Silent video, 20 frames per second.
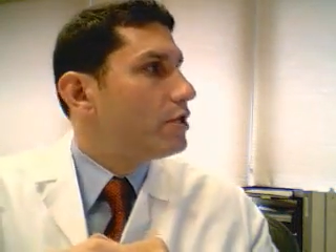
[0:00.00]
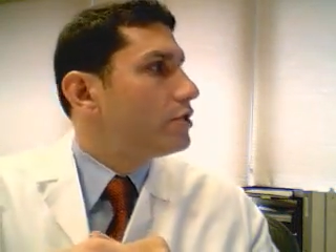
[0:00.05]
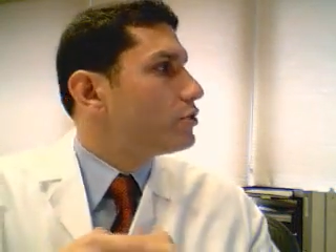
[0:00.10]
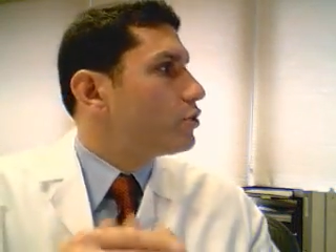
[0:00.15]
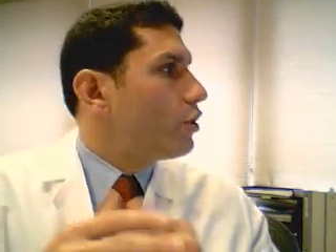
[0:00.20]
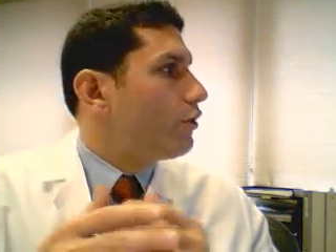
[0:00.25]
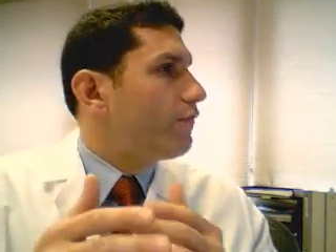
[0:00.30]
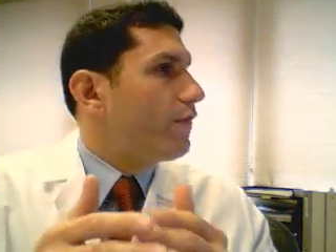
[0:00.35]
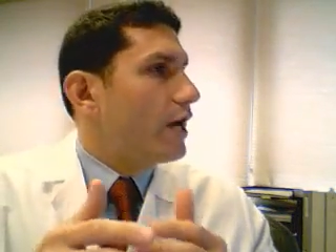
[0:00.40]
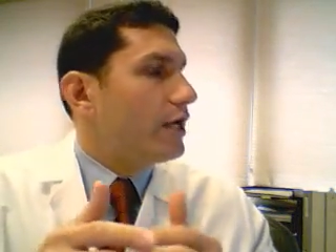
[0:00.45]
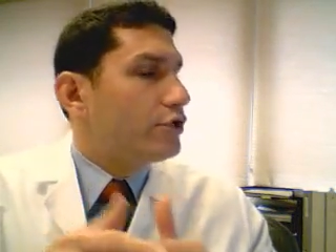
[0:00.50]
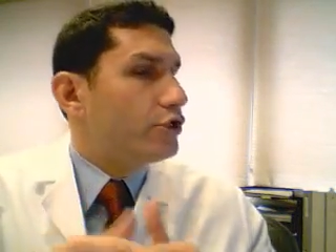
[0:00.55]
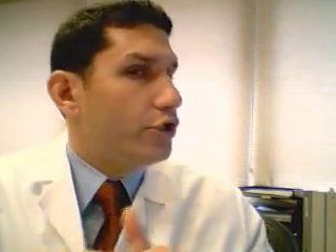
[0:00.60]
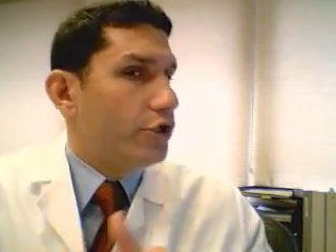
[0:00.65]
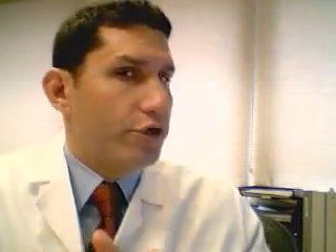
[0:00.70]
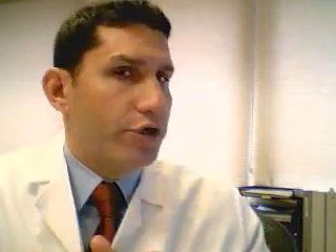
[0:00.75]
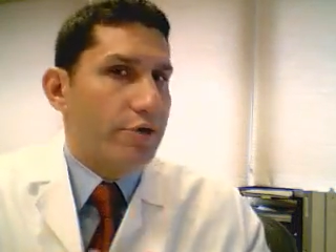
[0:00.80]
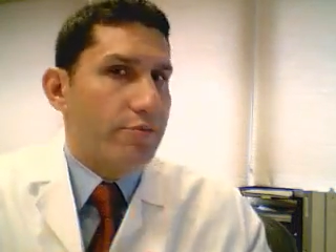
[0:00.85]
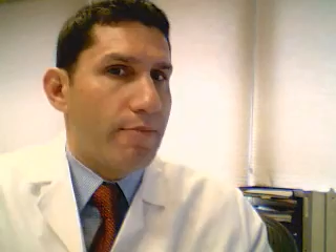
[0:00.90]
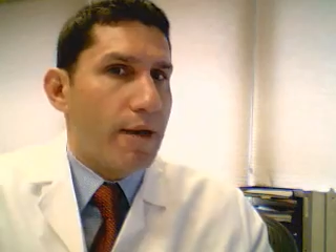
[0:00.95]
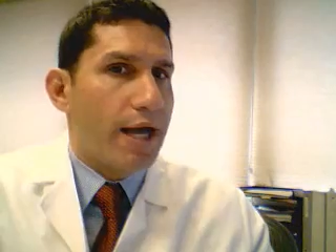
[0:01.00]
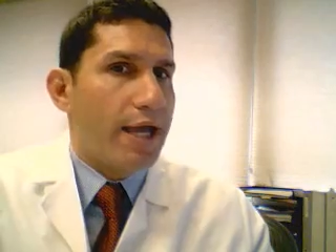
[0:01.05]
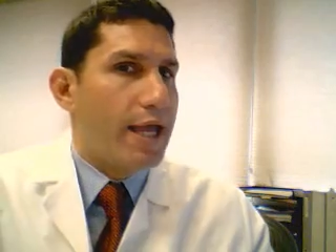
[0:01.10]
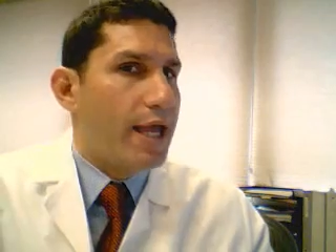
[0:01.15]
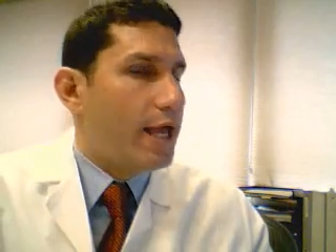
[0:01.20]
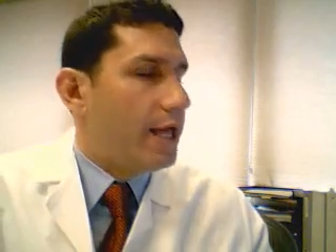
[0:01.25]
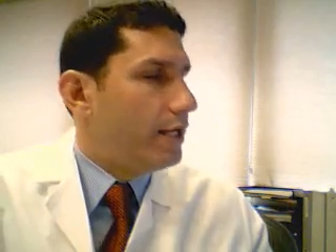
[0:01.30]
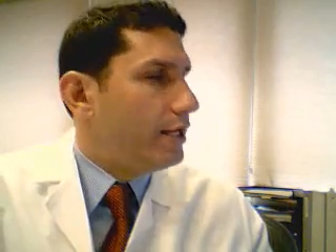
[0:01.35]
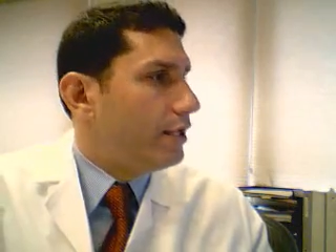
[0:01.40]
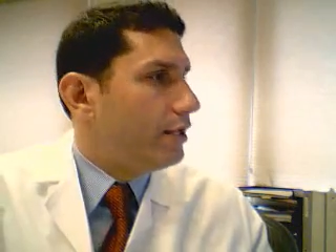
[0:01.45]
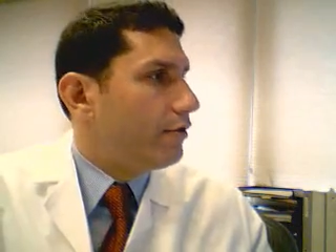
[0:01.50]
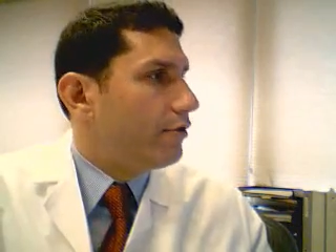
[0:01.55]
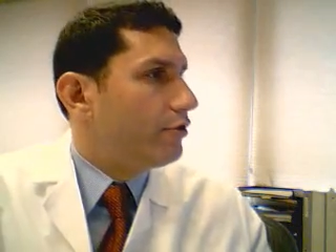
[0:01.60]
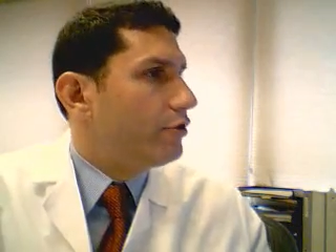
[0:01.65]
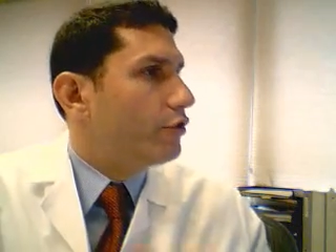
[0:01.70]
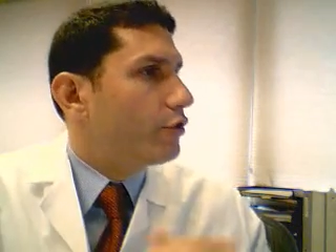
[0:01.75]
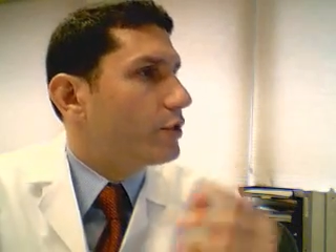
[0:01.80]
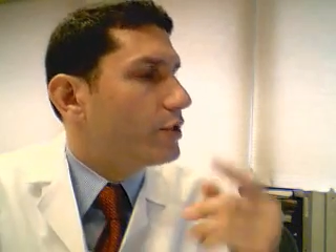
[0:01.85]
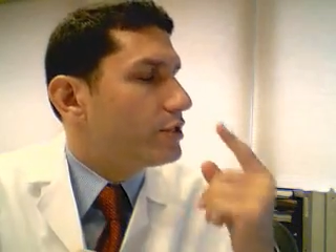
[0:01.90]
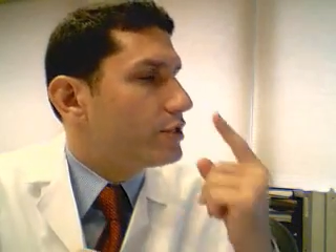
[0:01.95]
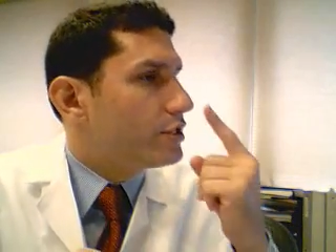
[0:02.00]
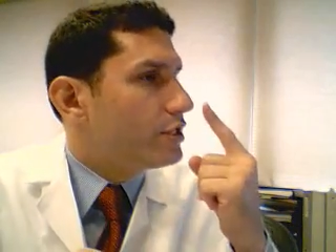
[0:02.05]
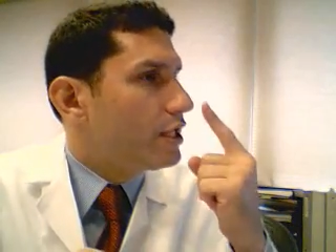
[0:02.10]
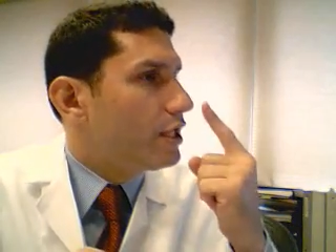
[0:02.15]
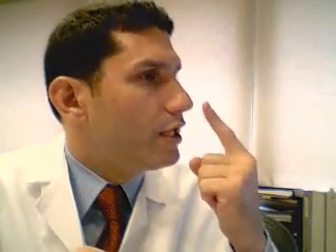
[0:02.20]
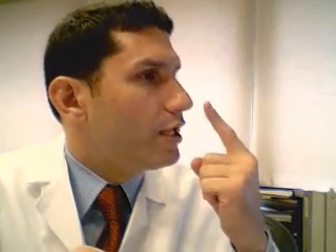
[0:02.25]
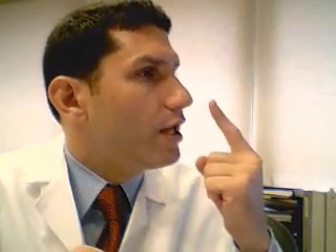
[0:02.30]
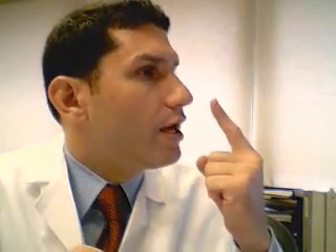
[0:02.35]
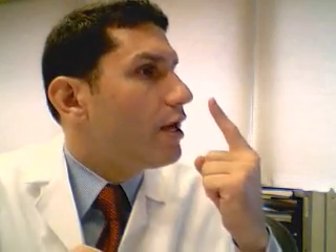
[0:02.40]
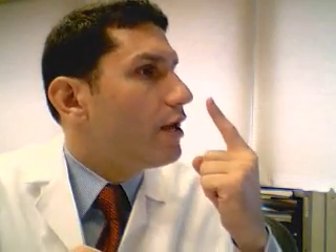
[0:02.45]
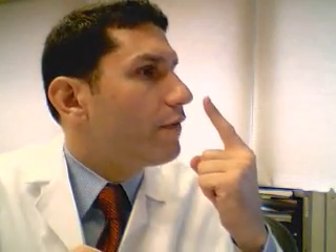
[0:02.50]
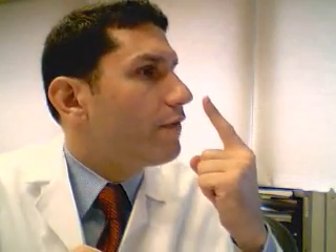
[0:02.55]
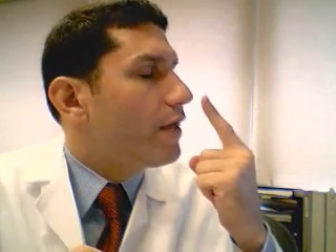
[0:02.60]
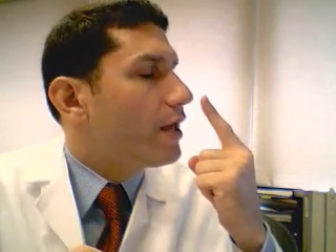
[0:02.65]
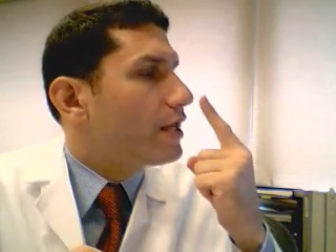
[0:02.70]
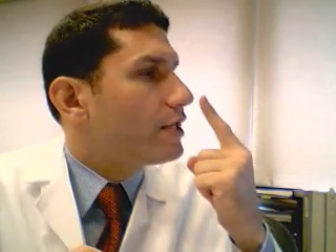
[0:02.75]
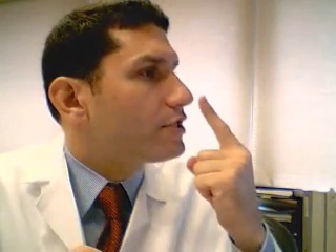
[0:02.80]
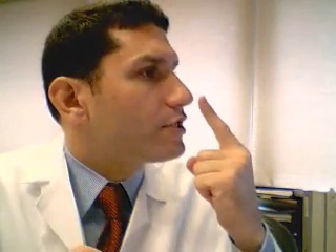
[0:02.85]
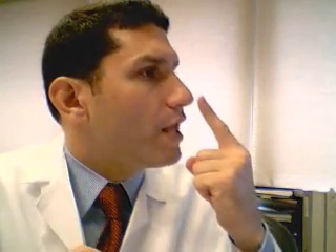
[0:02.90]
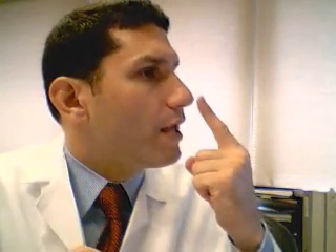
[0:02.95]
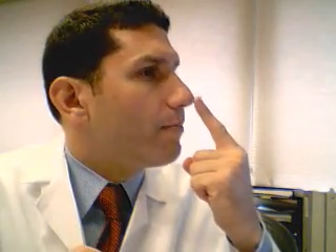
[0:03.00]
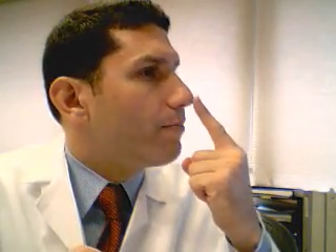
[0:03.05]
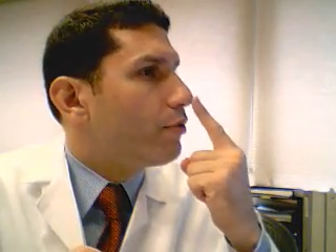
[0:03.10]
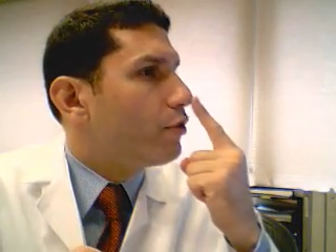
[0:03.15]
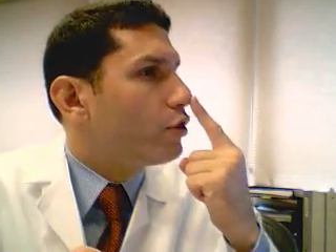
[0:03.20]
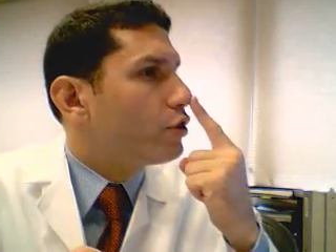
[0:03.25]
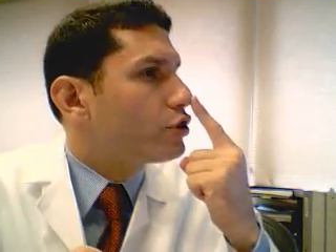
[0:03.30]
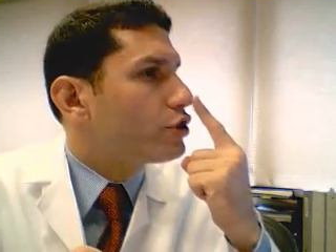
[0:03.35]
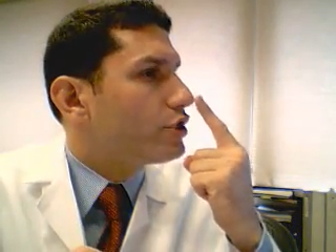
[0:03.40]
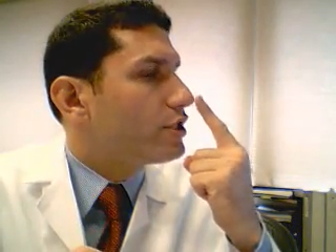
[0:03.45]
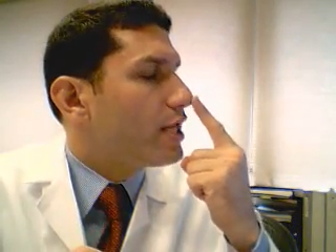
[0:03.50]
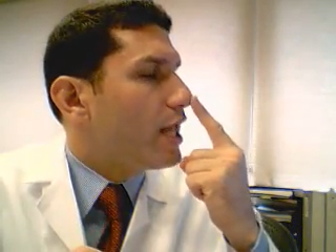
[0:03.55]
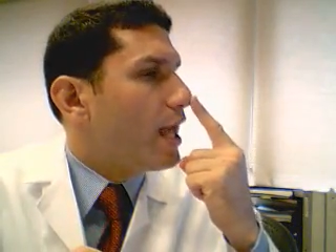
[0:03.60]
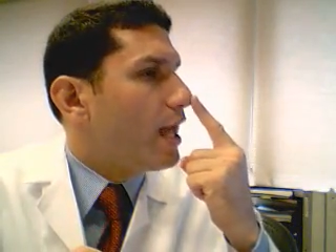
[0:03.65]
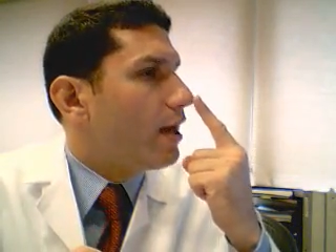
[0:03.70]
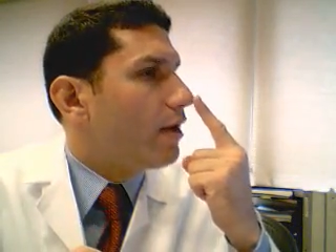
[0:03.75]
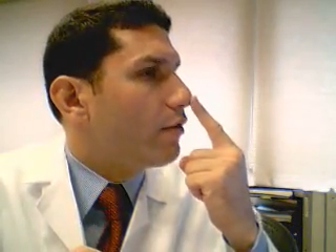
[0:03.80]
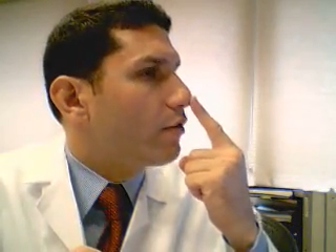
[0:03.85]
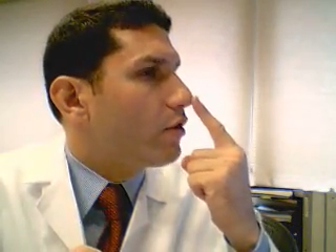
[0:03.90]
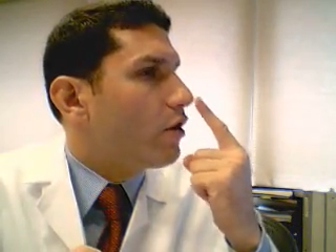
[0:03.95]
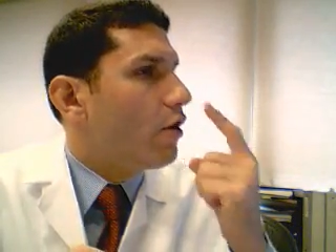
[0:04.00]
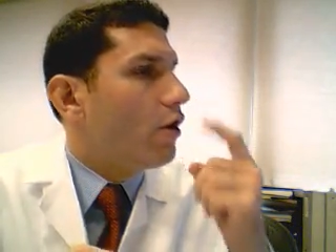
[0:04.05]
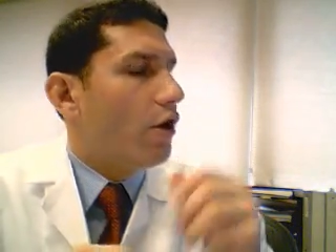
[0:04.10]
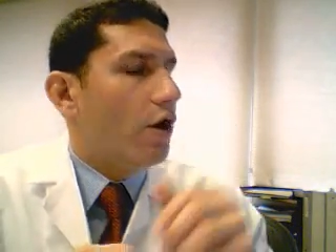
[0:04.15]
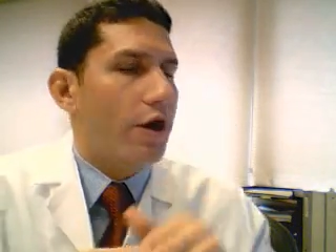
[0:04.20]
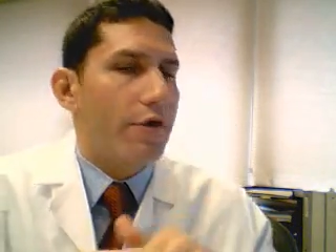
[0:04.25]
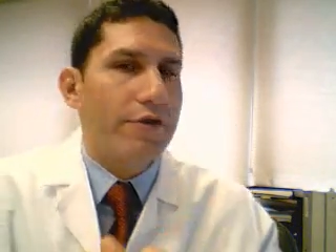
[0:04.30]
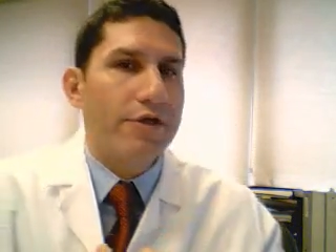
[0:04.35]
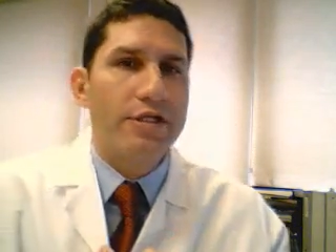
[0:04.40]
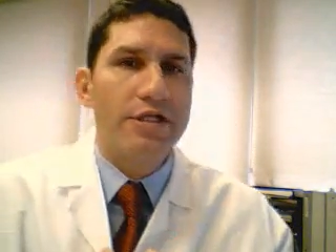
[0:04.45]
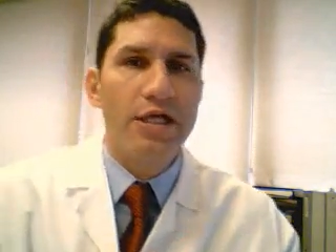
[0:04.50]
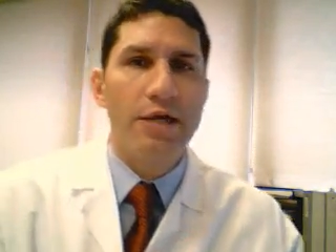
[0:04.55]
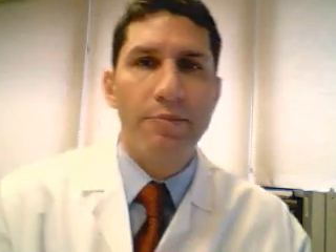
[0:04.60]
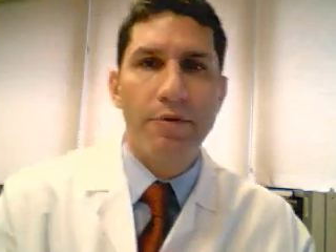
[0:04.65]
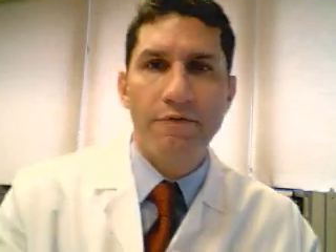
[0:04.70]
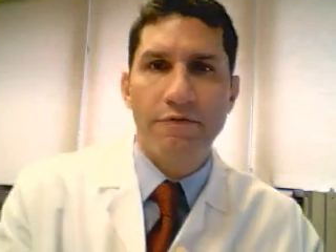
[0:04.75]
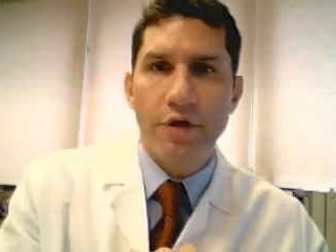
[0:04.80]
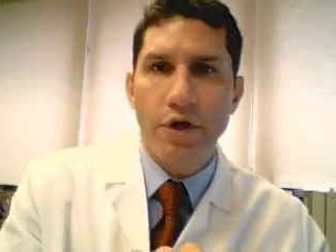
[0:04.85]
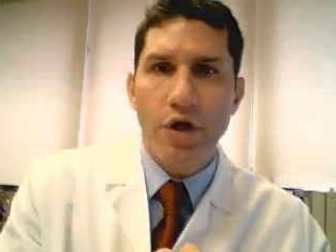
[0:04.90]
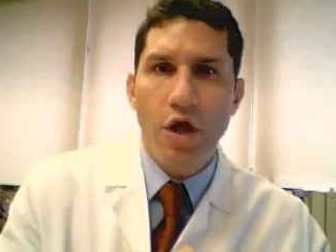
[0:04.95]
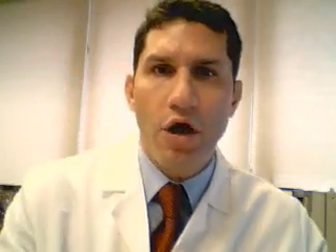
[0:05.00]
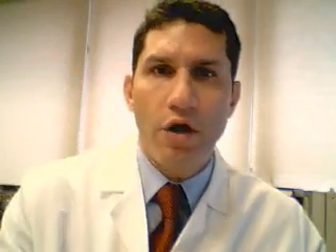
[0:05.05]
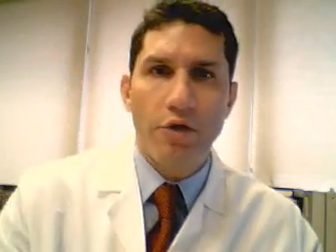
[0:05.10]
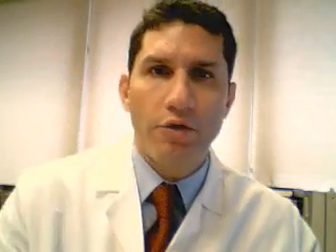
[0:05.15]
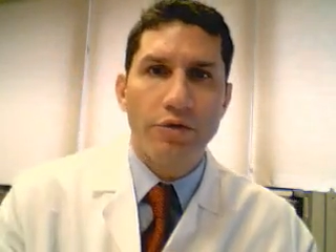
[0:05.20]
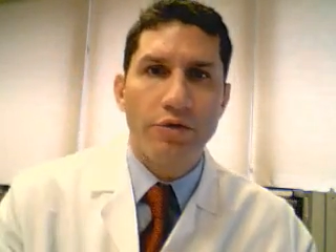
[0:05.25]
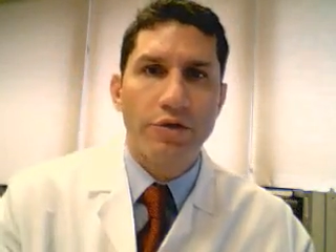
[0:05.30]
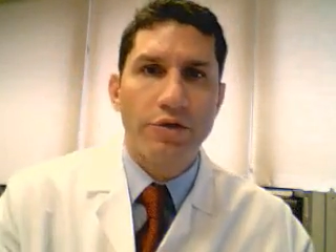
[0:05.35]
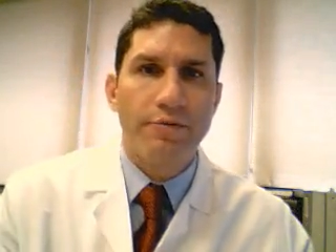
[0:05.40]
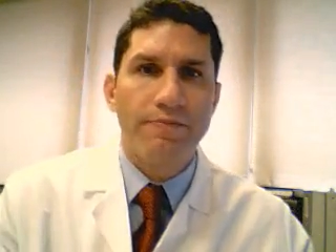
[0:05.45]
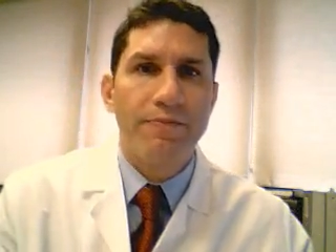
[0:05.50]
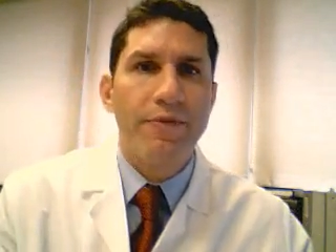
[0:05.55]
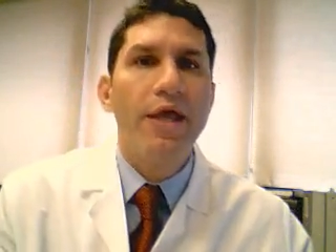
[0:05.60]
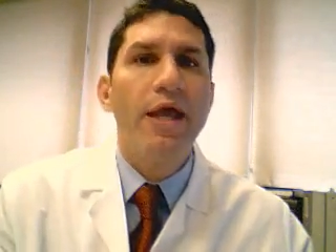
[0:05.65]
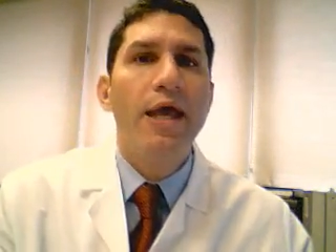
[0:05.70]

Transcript: So if I turn my head here, you can see that as I push down on the tip of the nose,